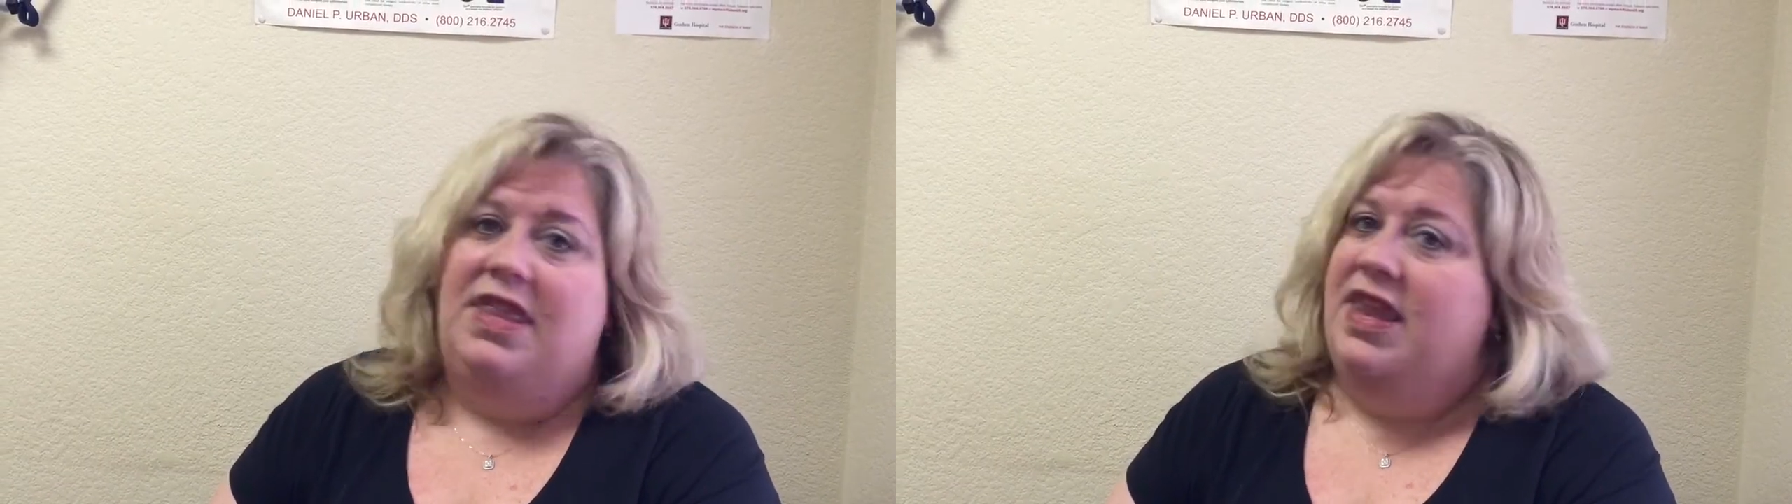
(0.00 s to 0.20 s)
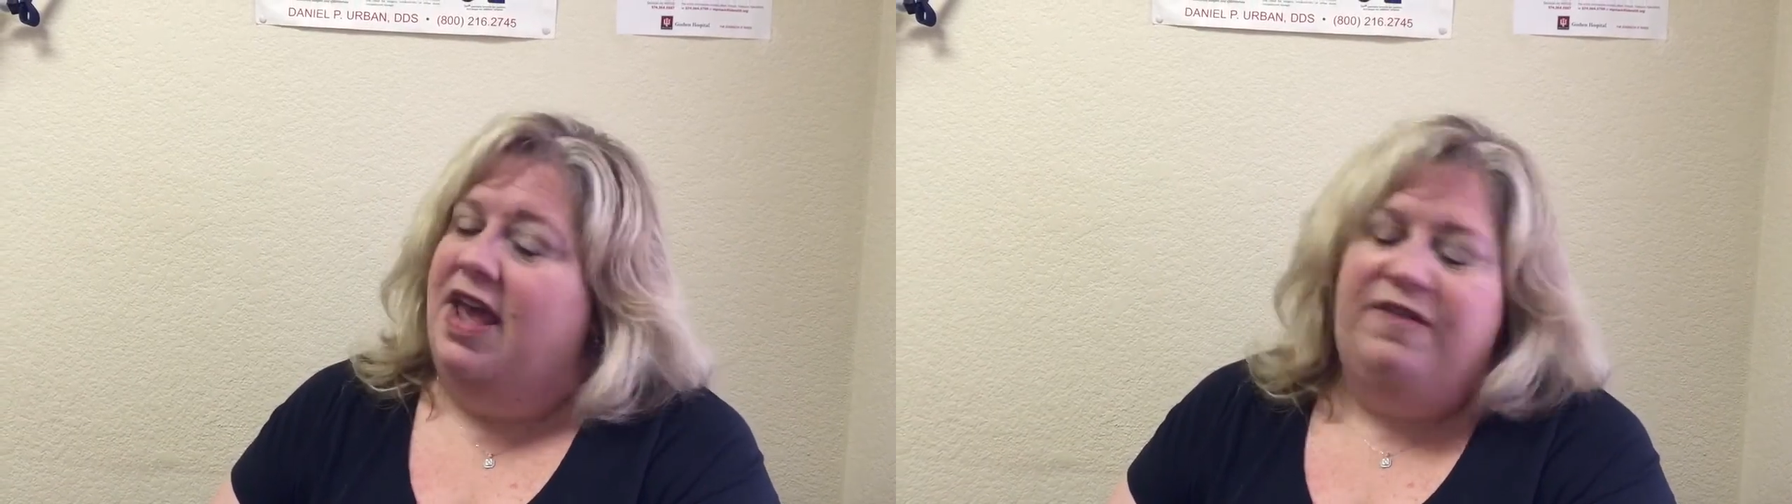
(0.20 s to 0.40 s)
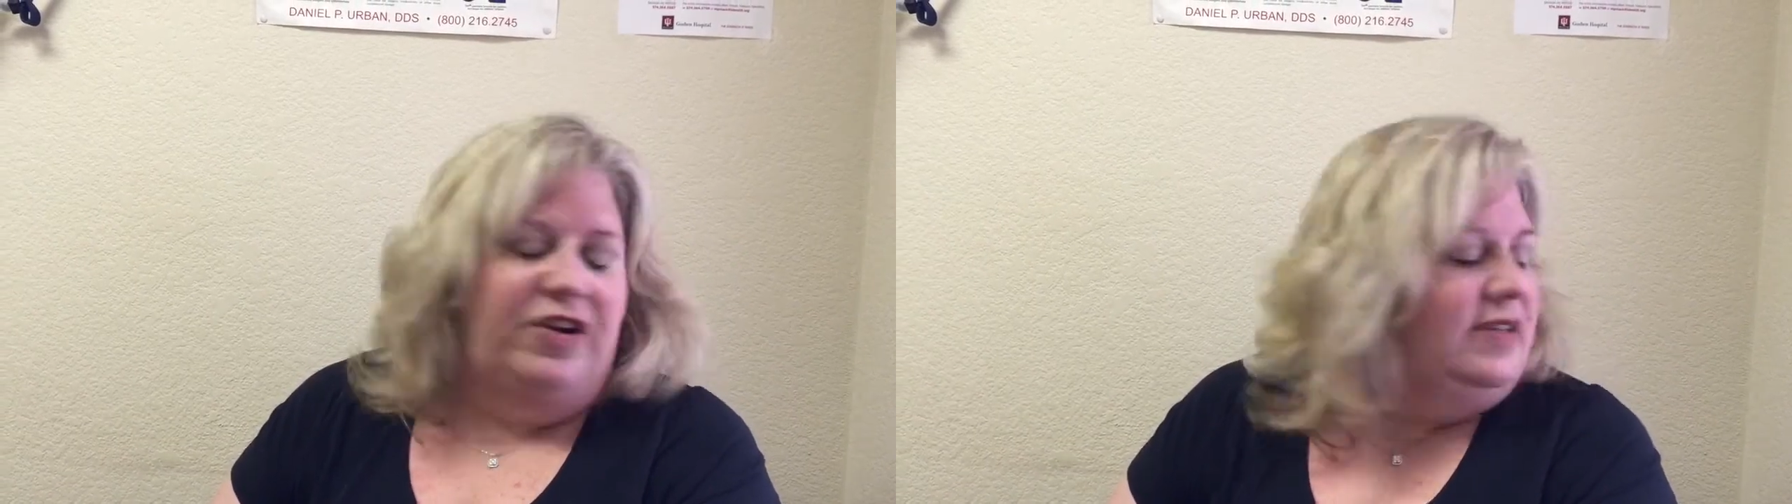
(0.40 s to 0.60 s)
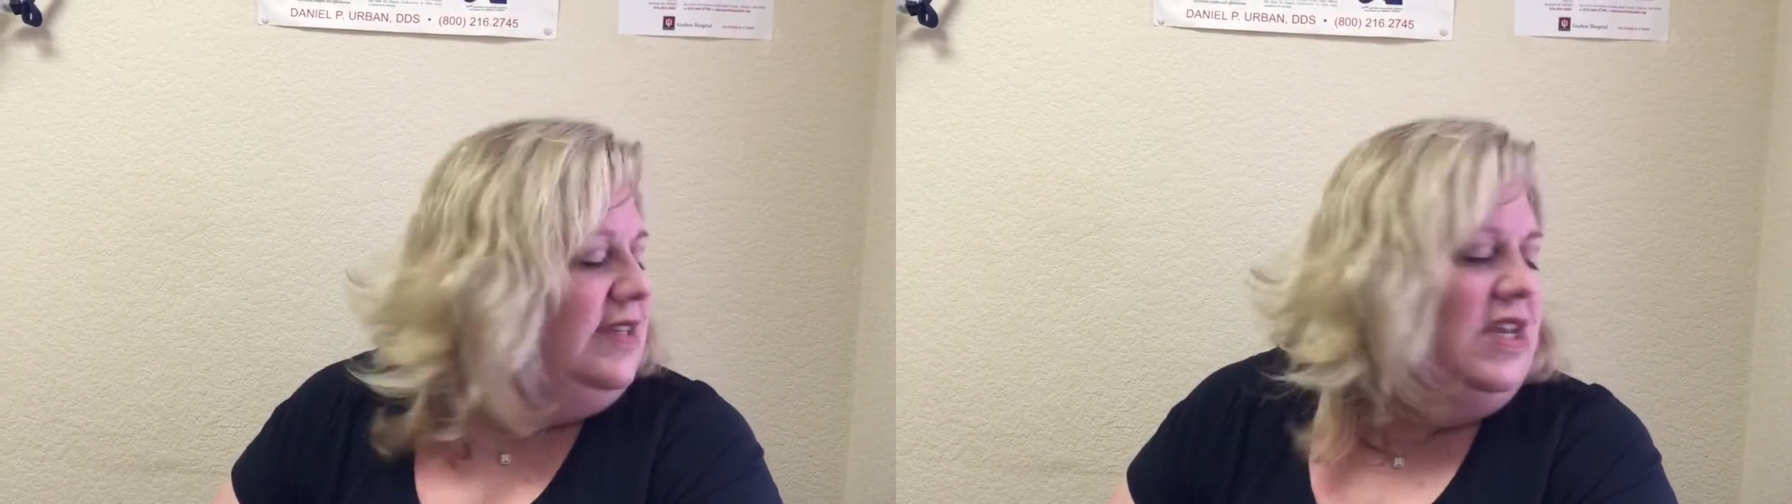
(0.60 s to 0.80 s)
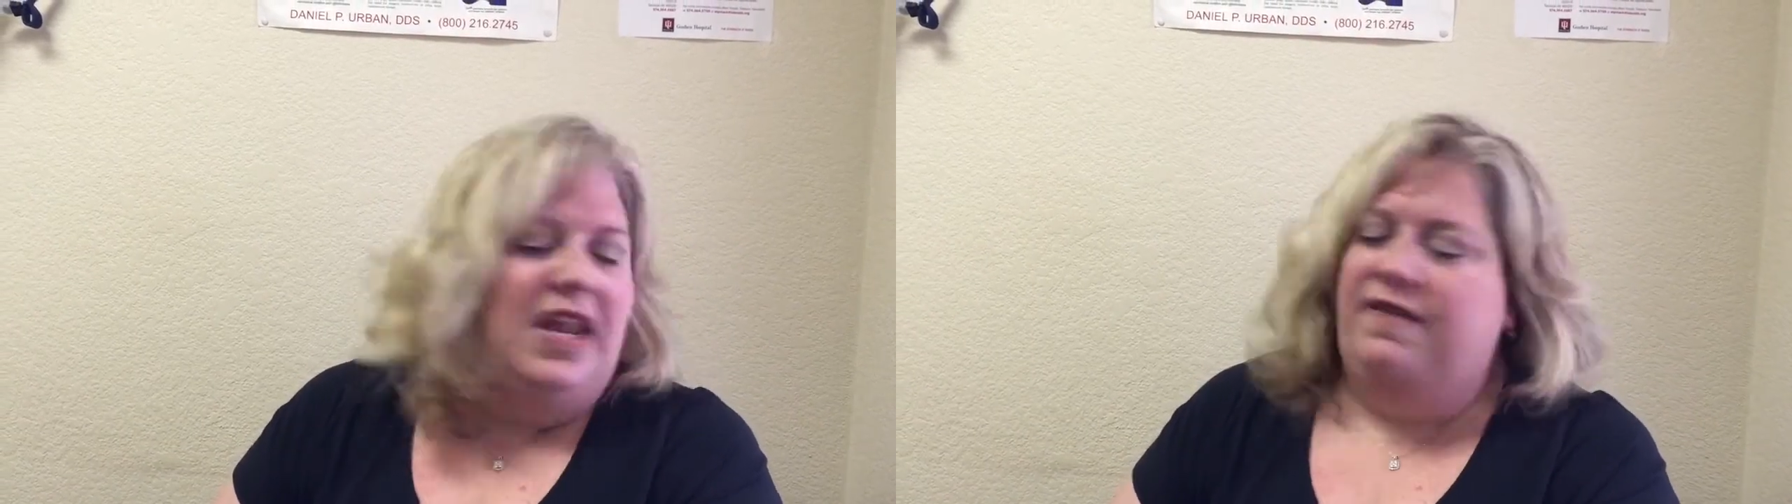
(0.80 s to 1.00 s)

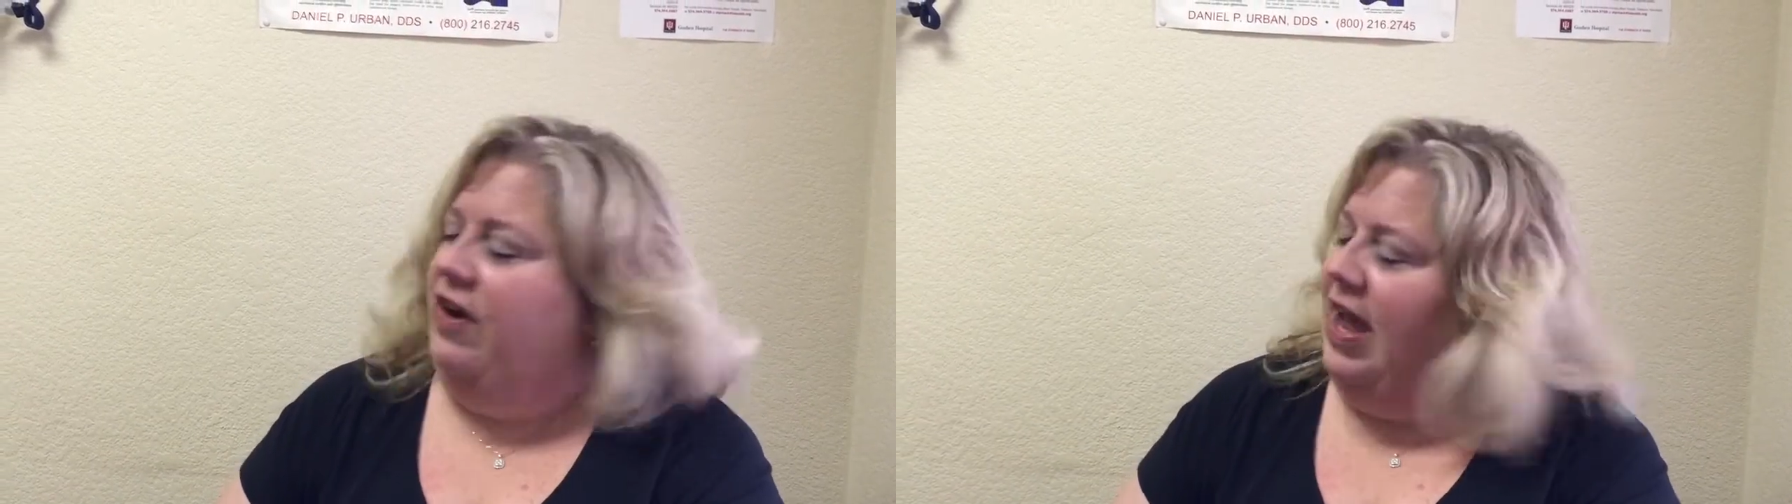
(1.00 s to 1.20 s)
never